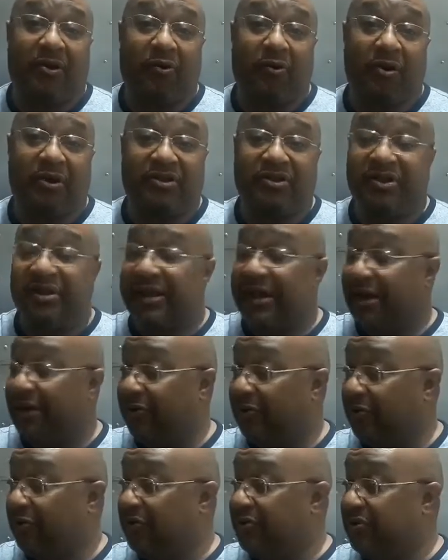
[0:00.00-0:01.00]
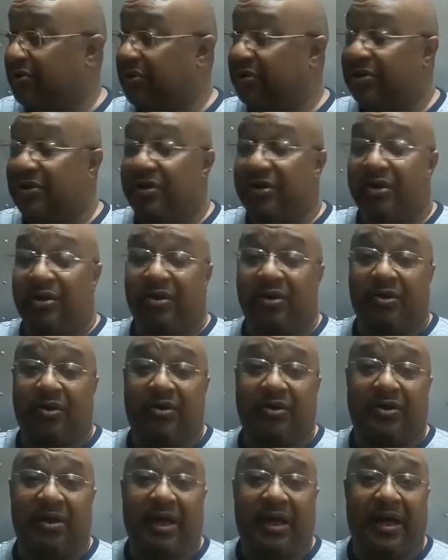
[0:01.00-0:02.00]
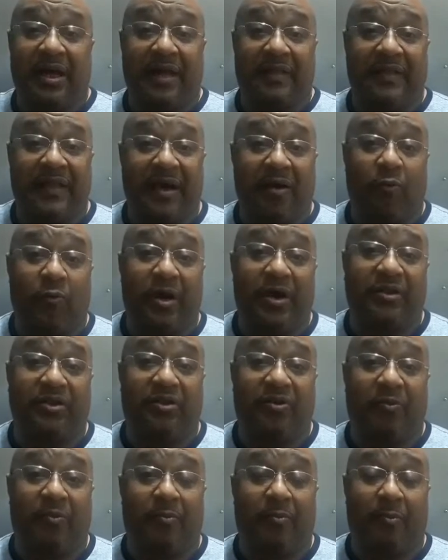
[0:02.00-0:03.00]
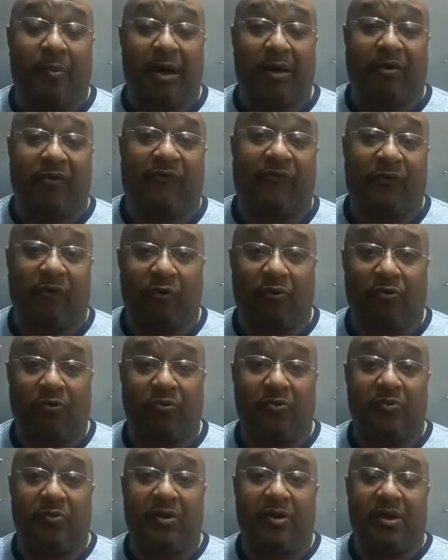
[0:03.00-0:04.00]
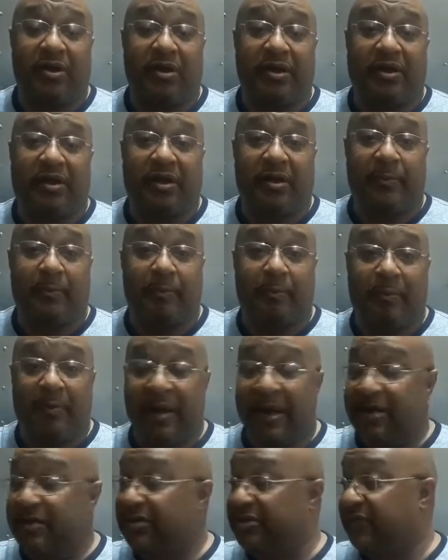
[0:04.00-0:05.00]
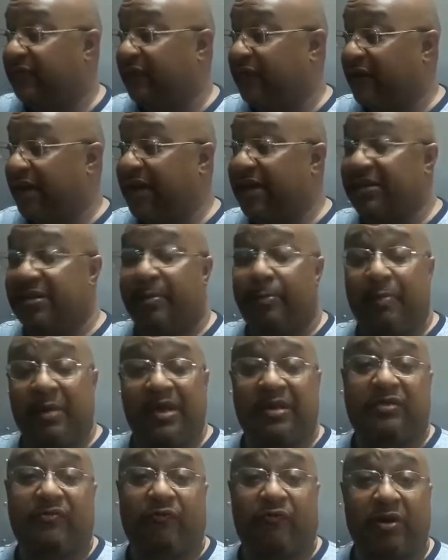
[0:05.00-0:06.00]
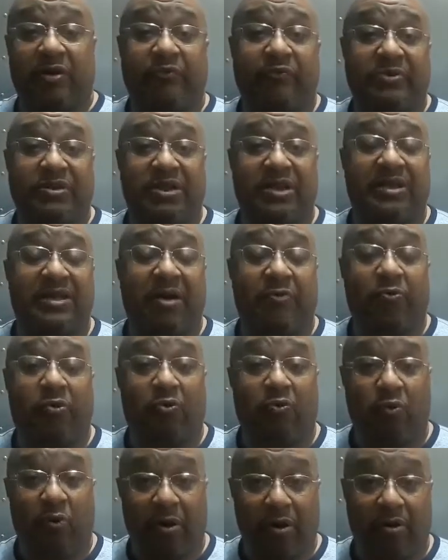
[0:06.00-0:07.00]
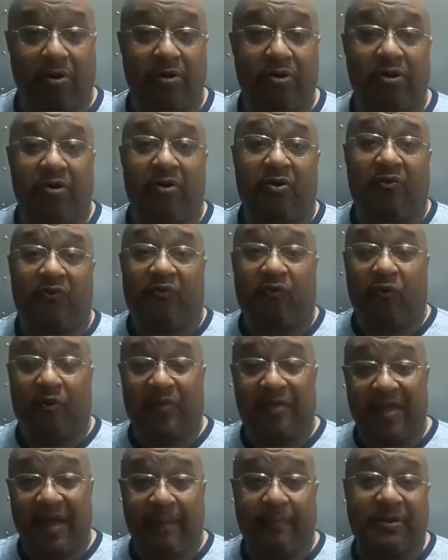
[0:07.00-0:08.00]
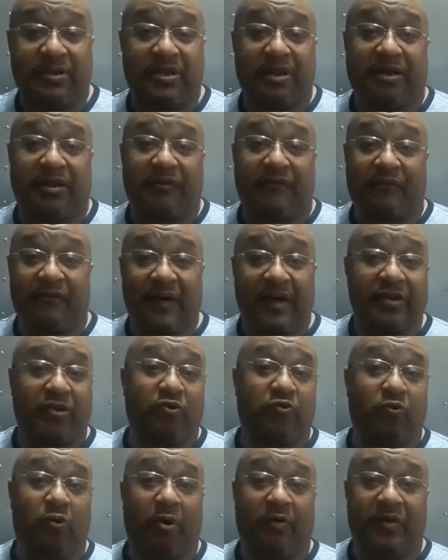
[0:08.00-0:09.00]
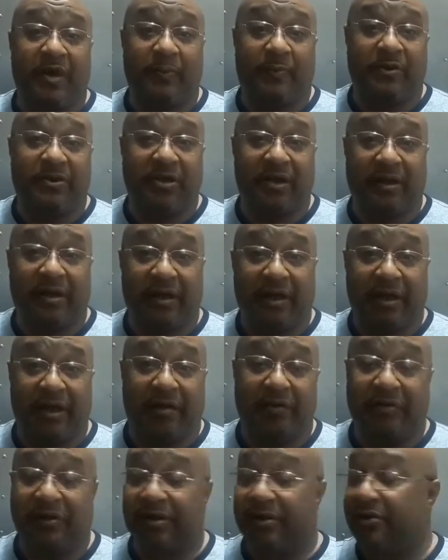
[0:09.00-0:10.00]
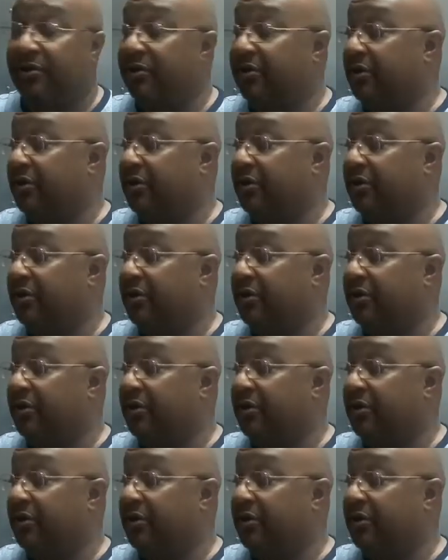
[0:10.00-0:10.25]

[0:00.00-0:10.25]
or channels, and that way the microphone can best find the best frequency that will work for that particular venue or that particular area.